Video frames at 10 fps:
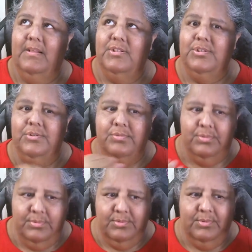
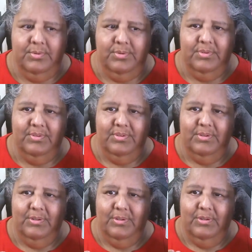truth,
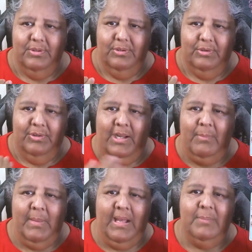or
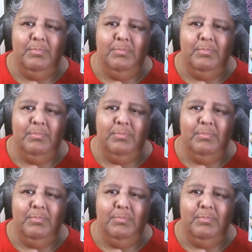am I